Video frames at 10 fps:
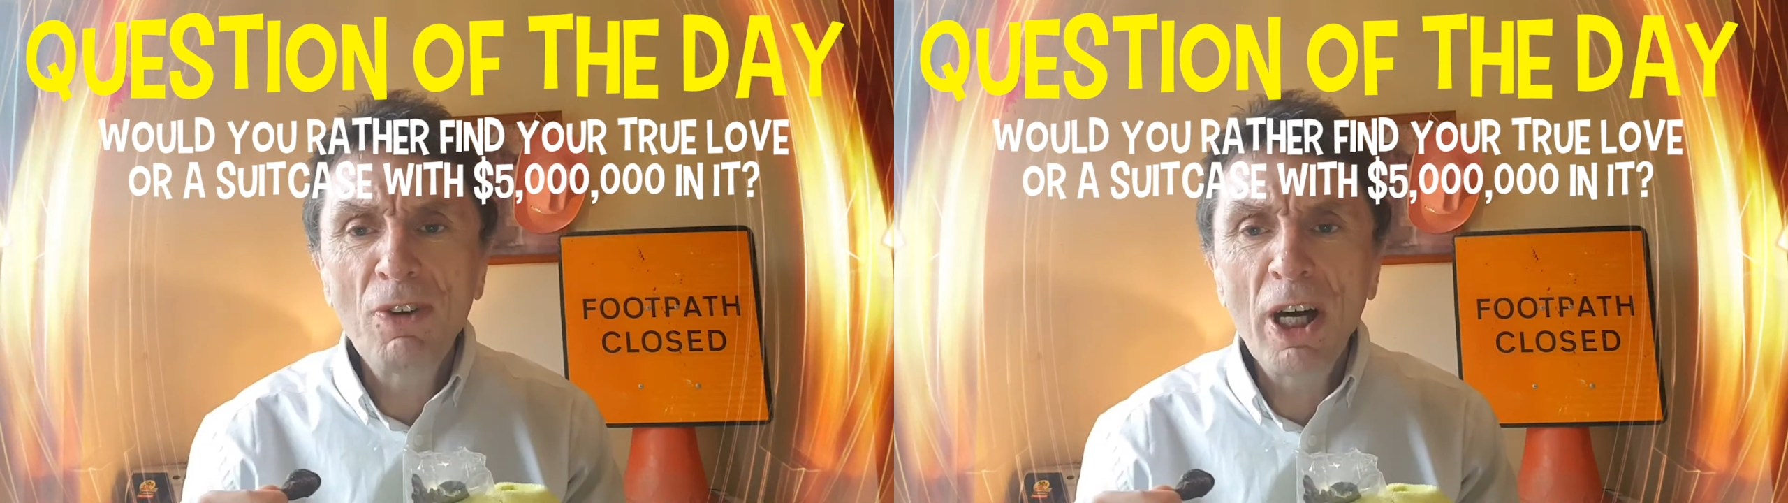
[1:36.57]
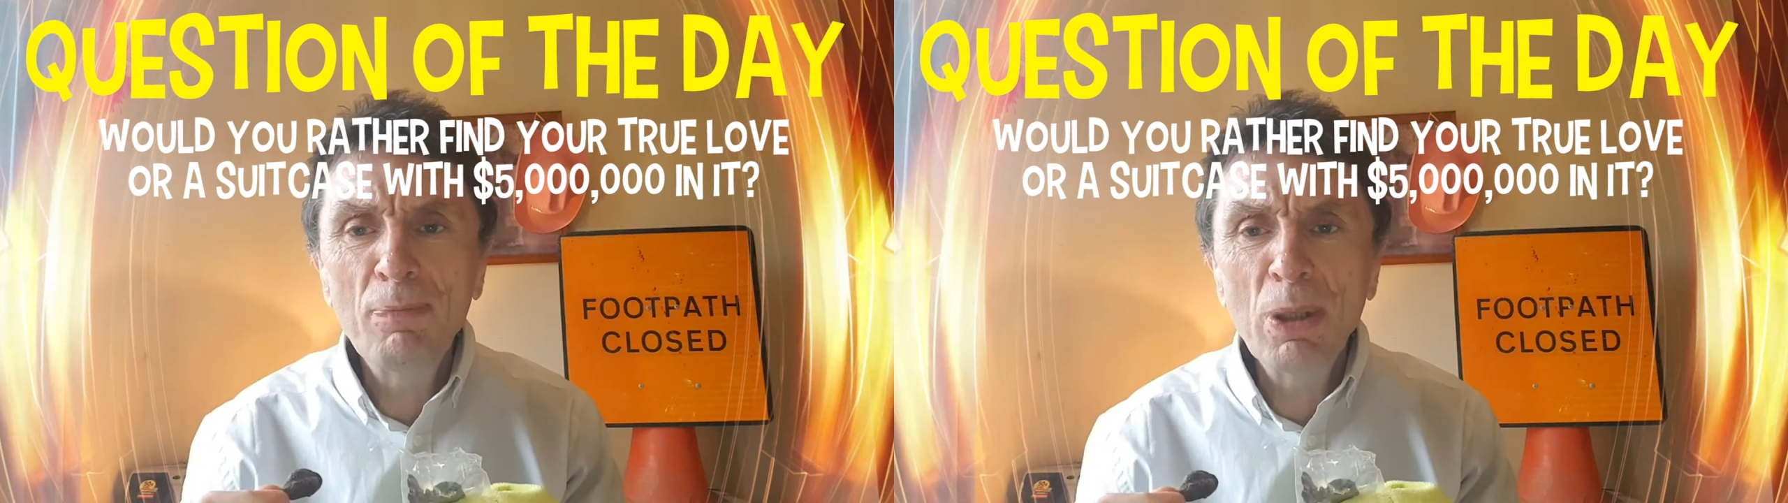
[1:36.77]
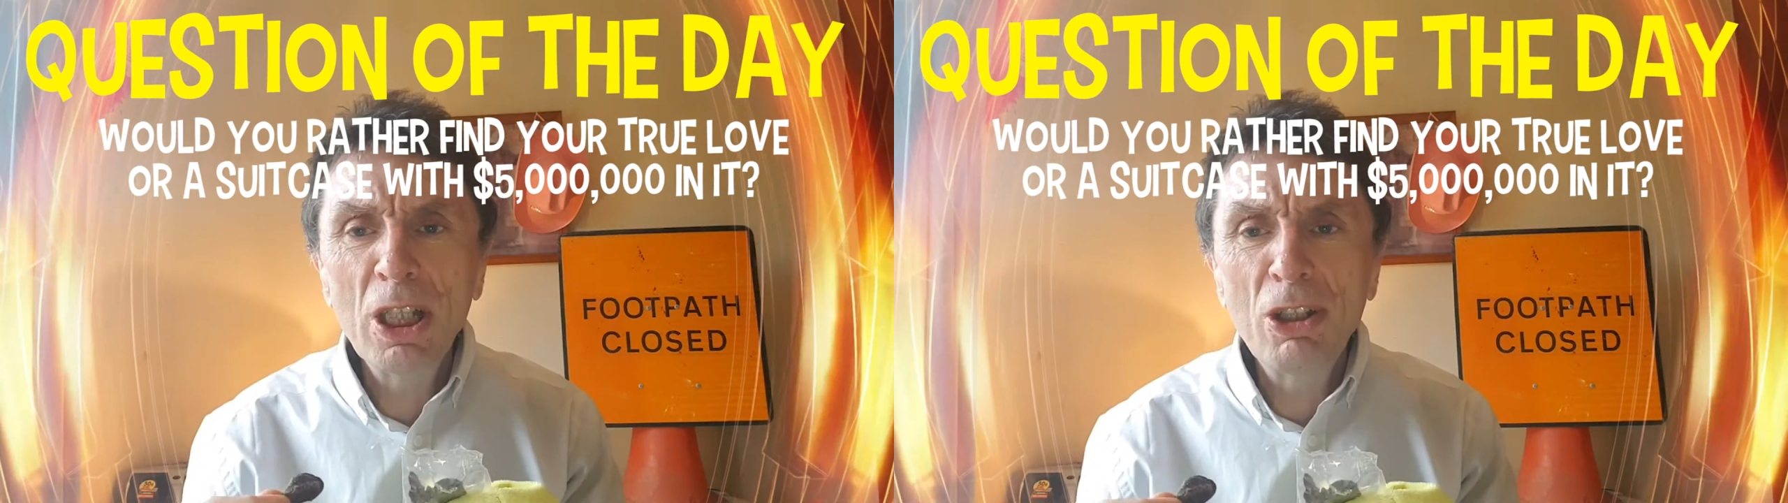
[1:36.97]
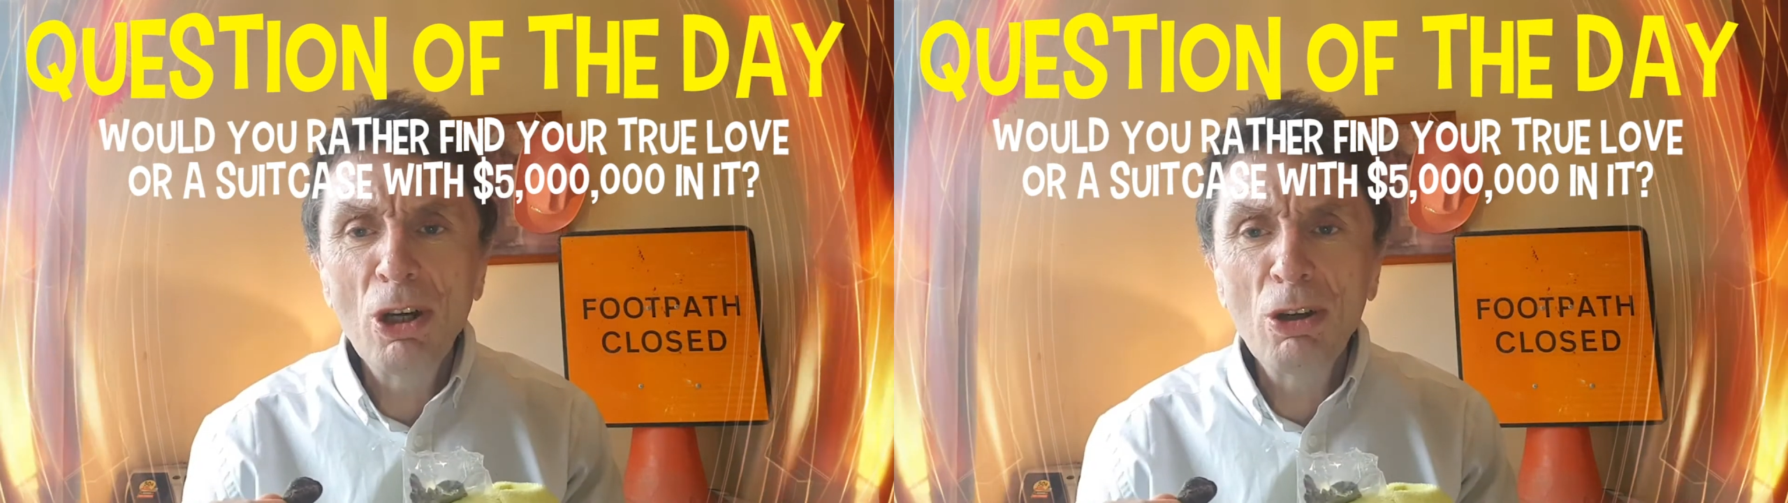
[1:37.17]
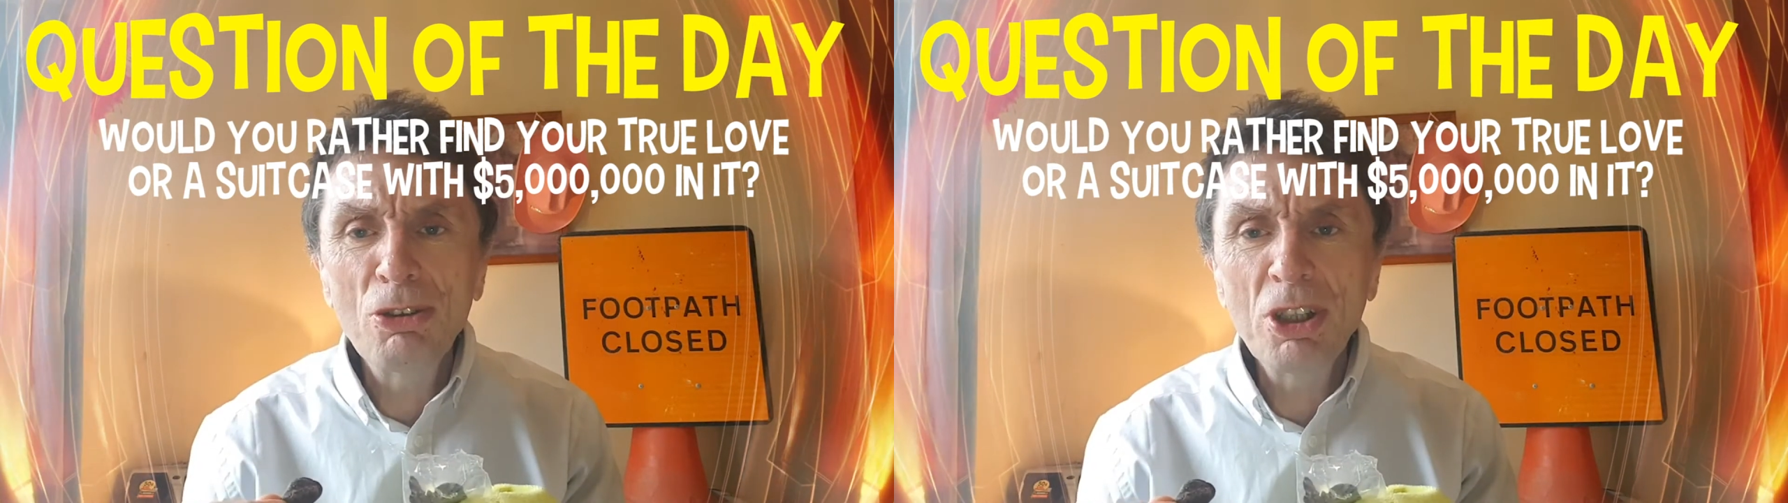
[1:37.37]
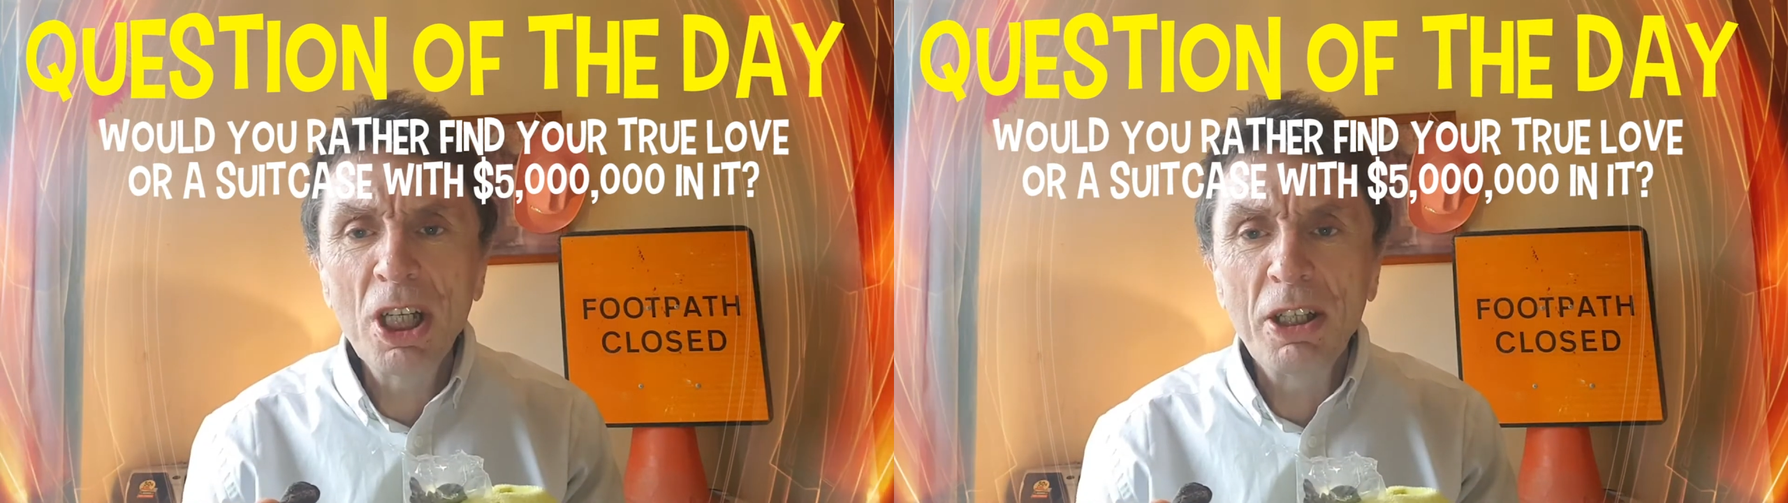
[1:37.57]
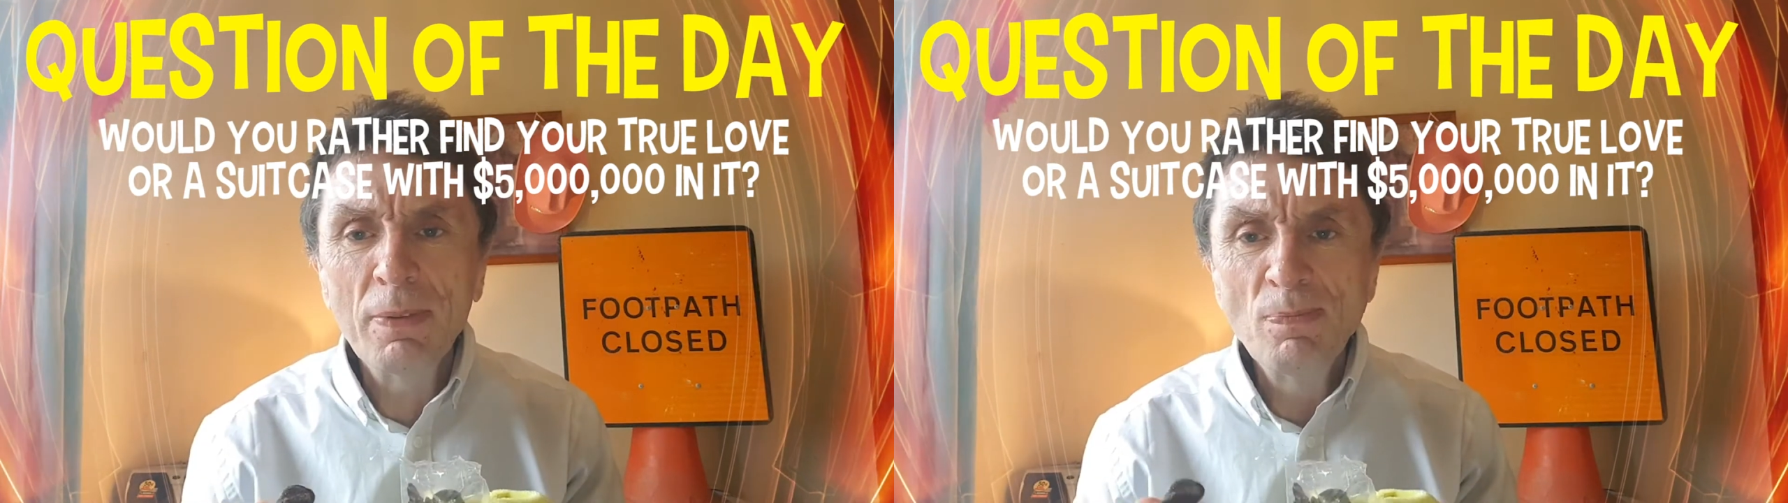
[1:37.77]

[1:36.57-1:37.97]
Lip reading: $5 million in it?